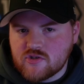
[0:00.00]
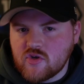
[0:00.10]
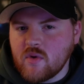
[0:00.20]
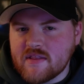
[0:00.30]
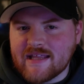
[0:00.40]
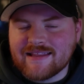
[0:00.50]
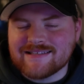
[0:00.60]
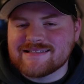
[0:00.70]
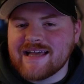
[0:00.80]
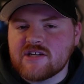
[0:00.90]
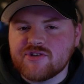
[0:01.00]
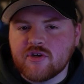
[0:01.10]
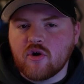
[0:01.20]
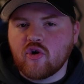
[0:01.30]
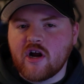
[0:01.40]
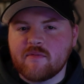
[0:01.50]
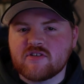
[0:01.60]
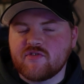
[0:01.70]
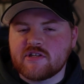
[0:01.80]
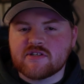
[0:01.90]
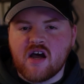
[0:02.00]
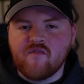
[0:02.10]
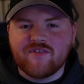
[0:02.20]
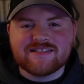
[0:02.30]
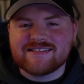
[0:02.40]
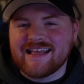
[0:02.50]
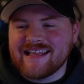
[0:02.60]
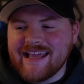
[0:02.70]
So with that, the scheduling requirements for this conference is that